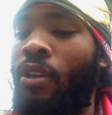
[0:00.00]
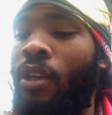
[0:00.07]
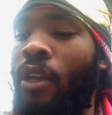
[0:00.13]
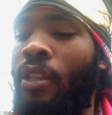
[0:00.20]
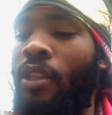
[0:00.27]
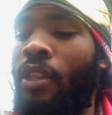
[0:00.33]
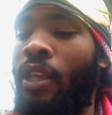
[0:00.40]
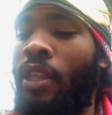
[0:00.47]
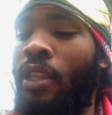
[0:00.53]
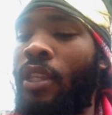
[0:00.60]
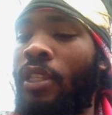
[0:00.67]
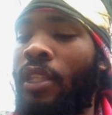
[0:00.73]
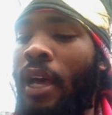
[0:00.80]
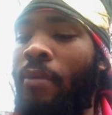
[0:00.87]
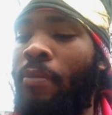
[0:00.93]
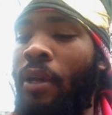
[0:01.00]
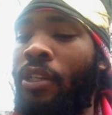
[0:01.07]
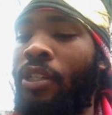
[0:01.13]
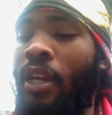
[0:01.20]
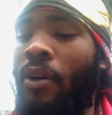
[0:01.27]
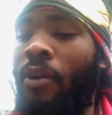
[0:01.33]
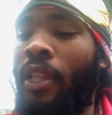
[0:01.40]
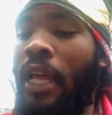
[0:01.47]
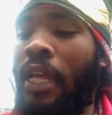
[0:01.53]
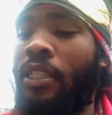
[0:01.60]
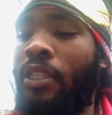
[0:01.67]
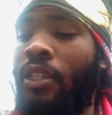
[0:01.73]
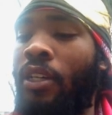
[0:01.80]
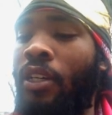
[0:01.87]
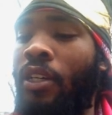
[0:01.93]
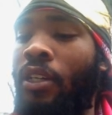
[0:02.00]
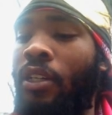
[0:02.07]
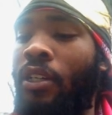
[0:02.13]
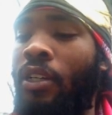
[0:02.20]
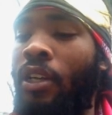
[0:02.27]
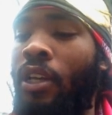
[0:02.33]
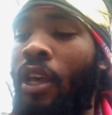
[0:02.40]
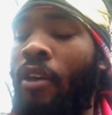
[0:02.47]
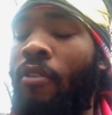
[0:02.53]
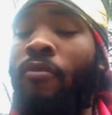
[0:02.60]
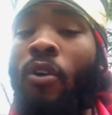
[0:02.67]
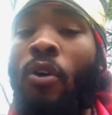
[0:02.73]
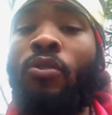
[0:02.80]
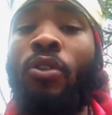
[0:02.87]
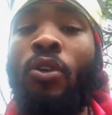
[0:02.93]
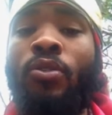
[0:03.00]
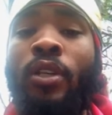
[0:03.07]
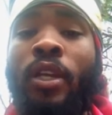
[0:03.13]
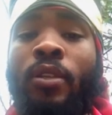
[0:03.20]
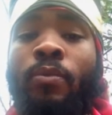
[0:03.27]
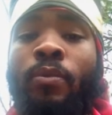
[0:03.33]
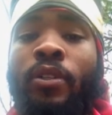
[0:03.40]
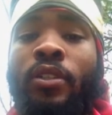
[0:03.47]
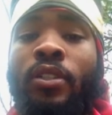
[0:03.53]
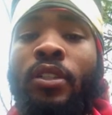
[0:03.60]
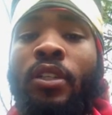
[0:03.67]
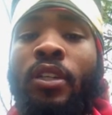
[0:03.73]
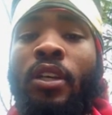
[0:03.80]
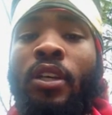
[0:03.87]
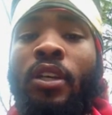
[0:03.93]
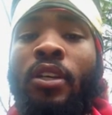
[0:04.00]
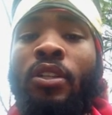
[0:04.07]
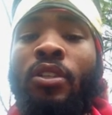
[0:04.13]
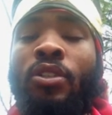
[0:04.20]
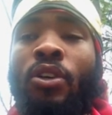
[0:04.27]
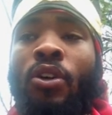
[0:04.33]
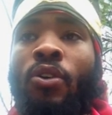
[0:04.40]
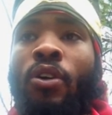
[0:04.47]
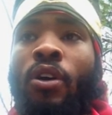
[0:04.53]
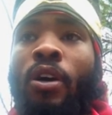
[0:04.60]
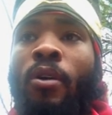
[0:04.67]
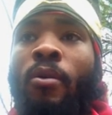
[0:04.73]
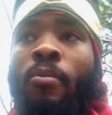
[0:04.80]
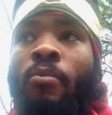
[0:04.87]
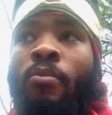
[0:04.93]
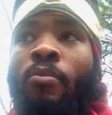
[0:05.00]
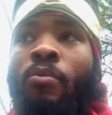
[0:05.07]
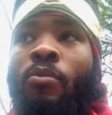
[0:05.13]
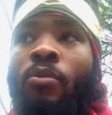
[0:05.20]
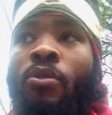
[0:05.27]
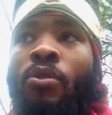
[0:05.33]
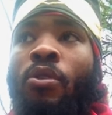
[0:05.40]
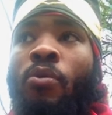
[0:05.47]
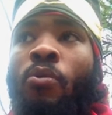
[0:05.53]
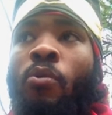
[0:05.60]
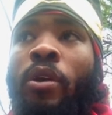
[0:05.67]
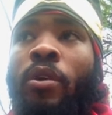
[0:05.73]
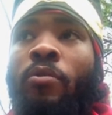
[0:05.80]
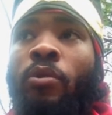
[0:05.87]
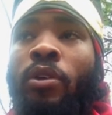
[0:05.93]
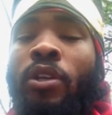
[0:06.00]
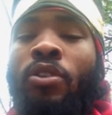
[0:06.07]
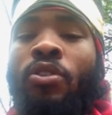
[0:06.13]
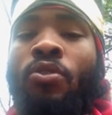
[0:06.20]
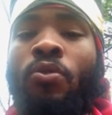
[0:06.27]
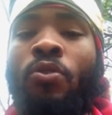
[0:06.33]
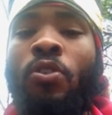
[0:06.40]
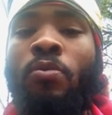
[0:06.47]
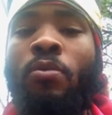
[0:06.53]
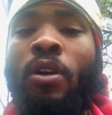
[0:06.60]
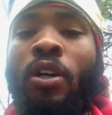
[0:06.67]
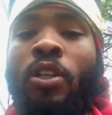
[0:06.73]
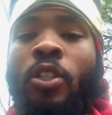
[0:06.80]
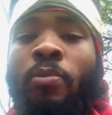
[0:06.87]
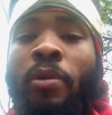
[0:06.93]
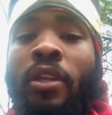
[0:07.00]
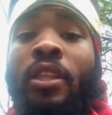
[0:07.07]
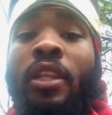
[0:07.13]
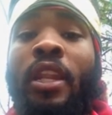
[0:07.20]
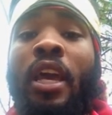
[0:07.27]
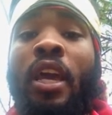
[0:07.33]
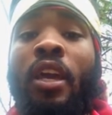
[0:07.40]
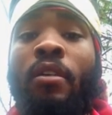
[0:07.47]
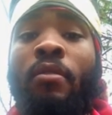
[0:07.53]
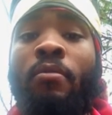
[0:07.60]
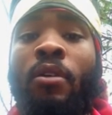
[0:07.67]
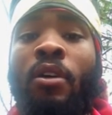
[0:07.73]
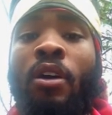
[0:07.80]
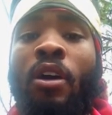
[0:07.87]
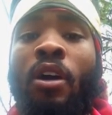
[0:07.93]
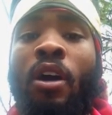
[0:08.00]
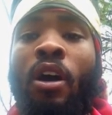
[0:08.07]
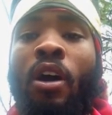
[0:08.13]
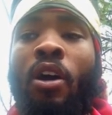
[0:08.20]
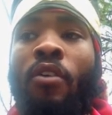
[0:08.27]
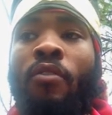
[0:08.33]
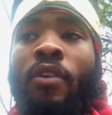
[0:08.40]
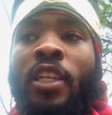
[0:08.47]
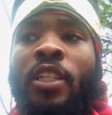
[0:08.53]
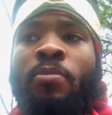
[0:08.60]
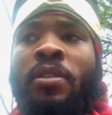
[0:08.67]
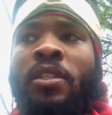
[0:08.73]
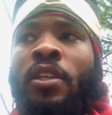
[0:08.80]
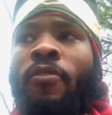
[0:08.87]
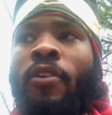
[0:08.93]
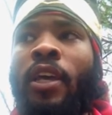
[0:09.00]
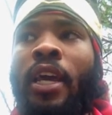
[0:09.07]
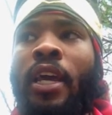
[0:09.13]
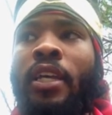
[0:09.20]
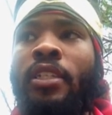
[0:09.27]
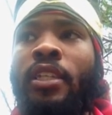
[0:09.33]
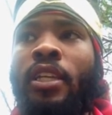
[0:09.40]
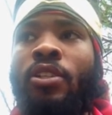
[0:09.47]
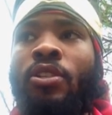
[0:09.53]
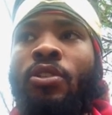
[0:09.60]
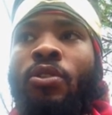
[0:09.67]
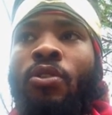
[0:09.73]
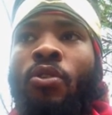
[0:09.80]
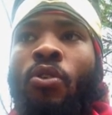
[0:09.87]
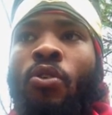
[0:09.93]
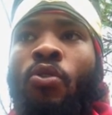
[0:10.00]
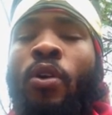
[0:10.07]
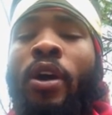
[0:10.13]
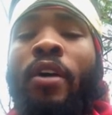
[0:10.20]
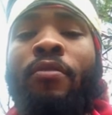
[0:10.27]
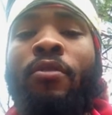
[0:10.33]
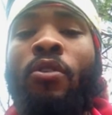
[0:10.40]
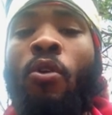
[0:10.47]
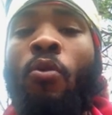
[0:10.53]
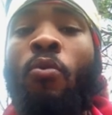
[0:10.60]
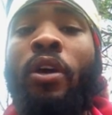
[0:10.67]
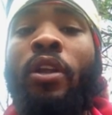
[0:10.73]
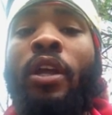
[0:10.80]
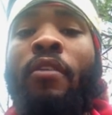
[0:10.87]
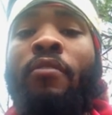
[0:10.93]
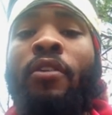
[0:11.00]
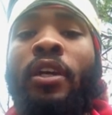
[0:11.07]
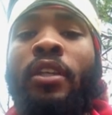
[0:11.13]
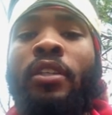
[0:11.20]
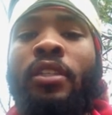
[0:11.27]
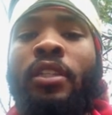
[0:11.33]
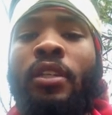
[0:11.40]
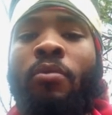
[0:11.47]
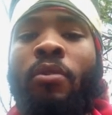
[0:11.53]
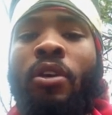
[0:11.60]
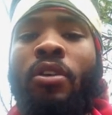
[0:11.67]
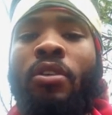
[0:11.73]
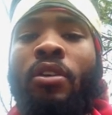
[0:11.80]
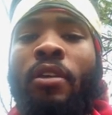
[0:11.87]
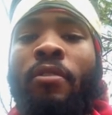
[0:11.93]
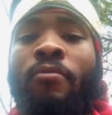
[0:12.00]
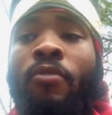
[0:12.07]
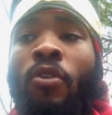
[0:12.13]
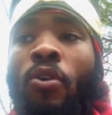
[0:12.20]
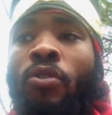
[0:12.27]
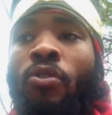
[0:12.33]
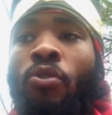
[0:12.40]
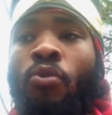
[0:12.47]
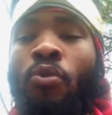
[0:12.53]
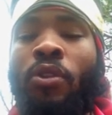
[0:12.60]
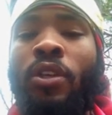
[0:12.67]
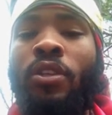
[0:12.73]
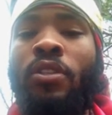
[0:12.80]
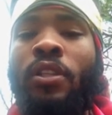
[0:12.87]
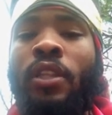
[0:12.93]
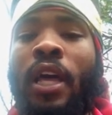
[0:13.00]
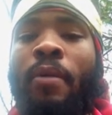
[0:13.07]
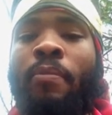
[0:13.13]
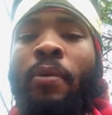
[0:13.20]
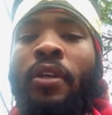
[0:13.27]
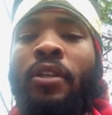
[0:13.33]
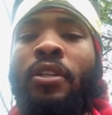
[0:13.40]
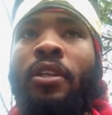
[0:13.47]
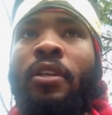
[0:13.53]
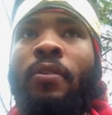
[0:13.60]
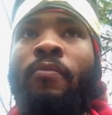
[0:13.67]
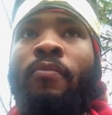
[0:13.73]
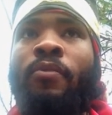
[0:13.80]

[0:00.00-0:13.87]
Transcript: in this libation, I would like to invoke those elements. So when we do speak the name of a specific ancestor or whoever or whatever entity we invoke through this libation,